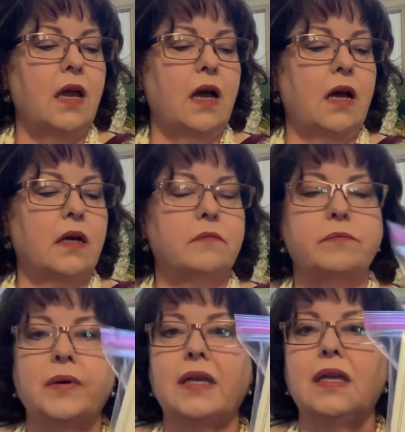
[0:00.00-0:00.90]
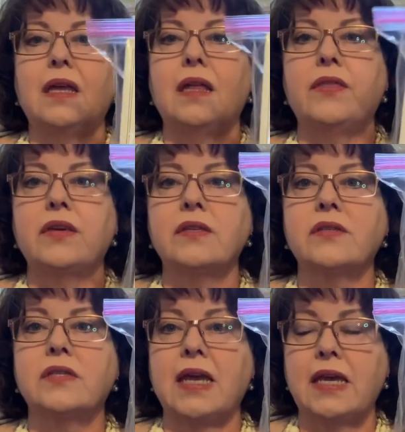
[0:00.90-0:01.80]
Um, but
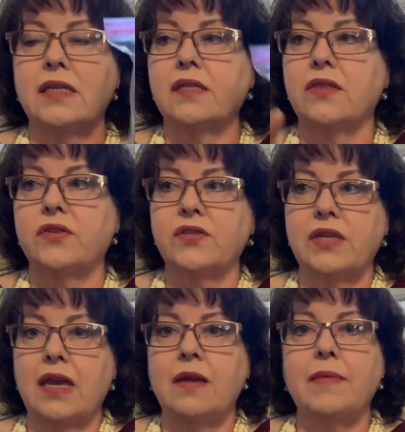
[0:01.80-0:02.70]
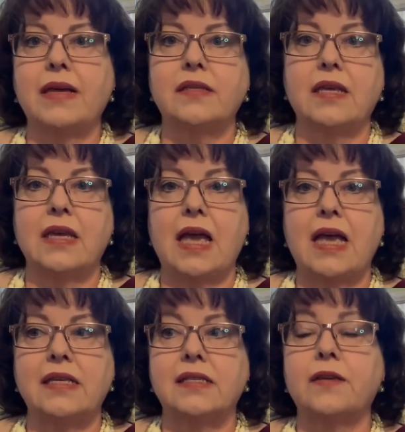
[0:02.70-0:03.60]
this tastes the same as,
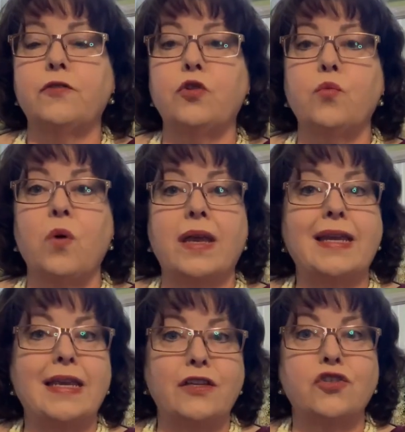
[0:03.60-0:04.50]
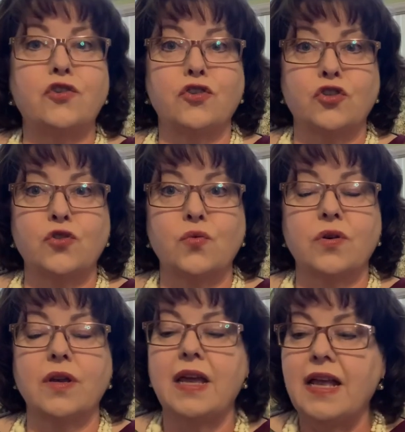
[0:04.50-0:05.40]
as if you went into the store.